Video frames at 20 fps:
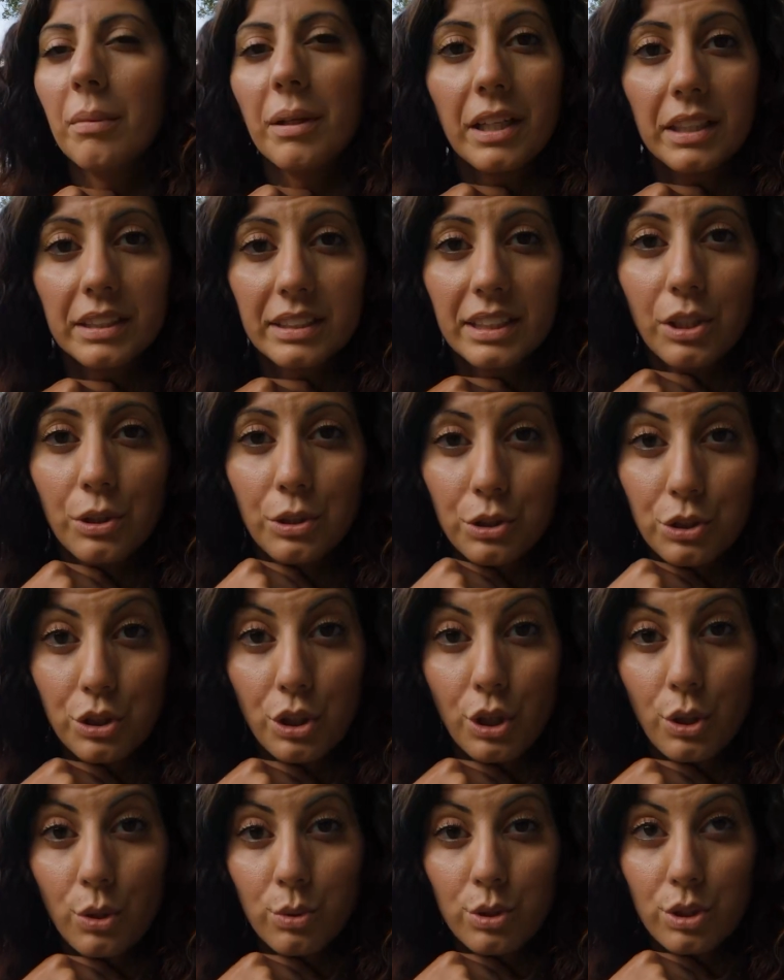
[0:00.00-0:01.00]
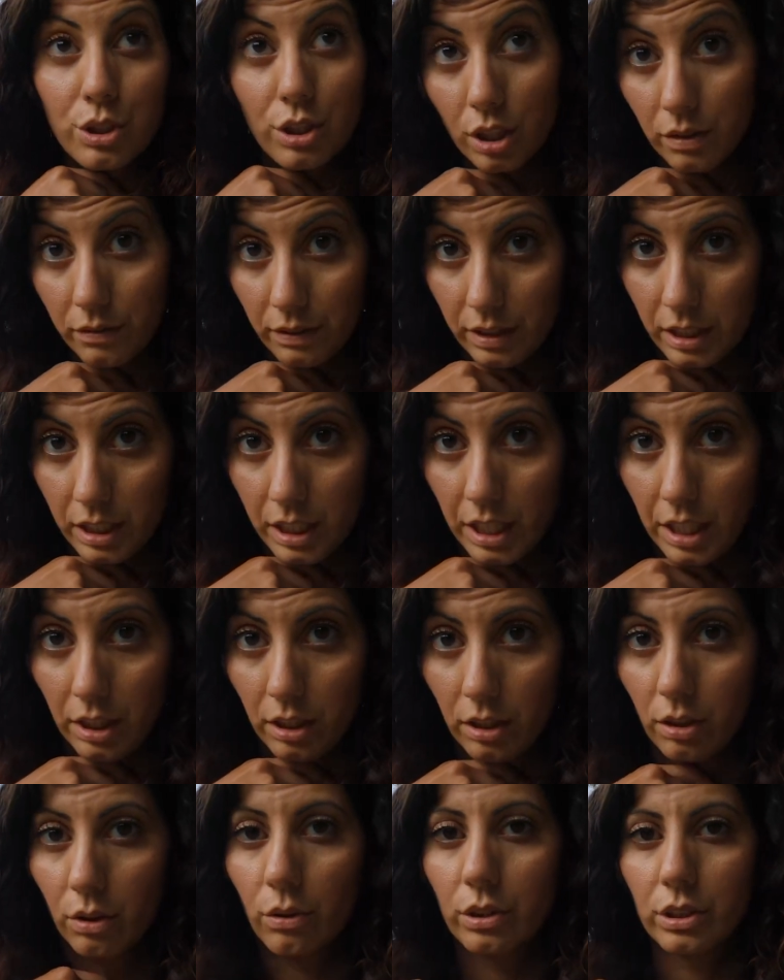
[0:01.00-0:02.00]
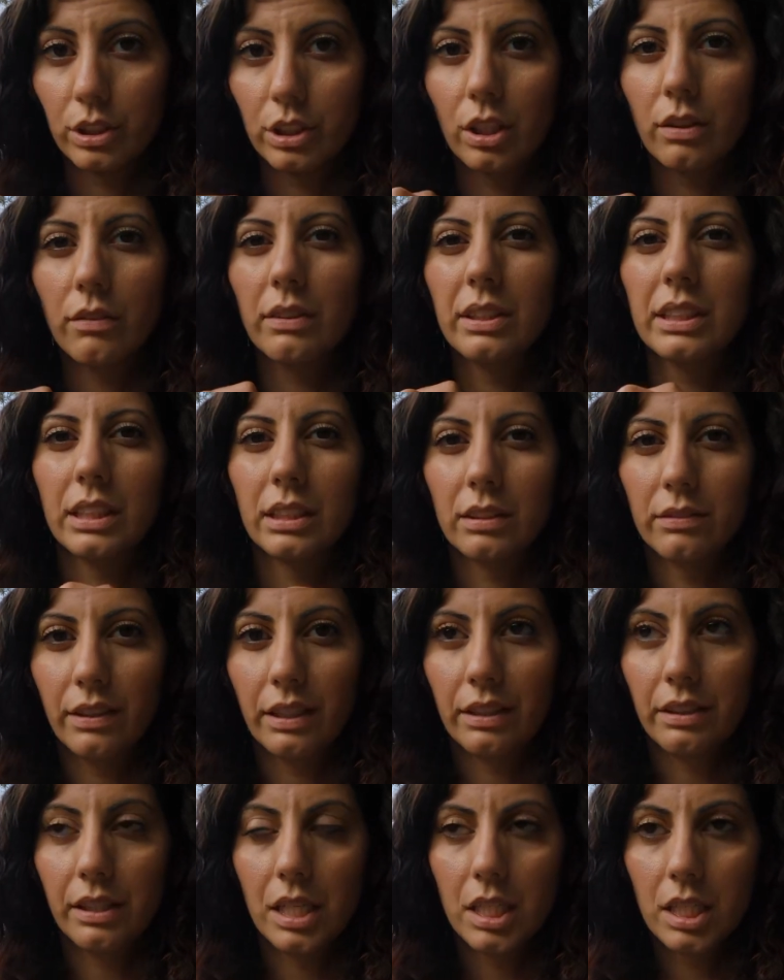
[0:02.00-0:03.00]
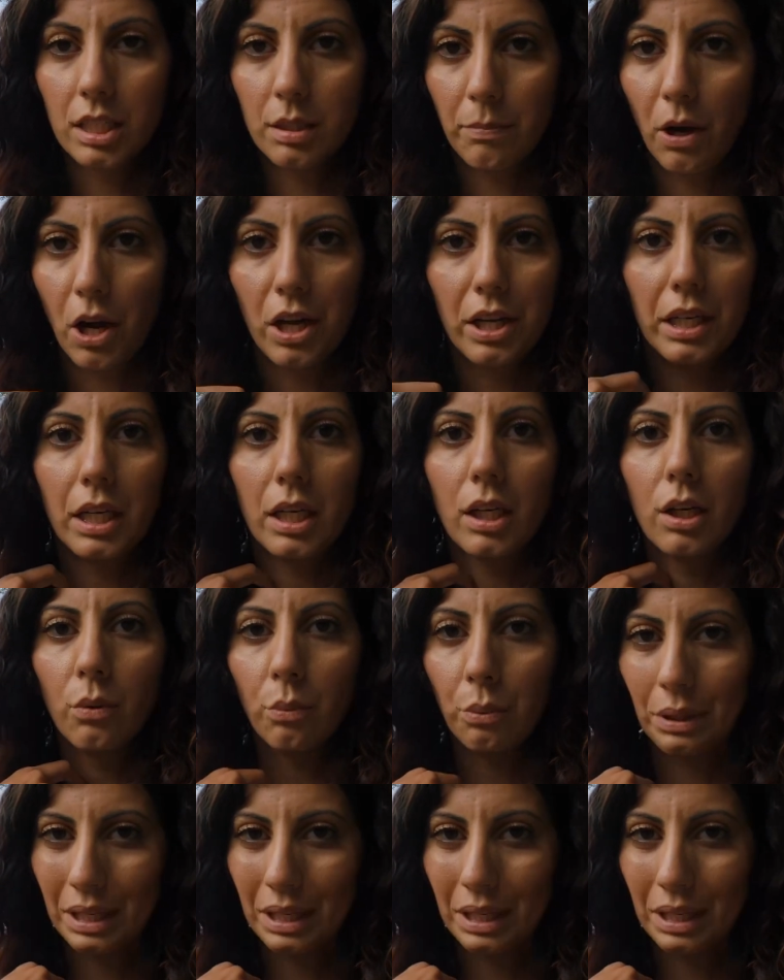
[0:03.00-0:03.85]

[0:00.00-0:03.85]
Because there's no service here, or service is very spotty.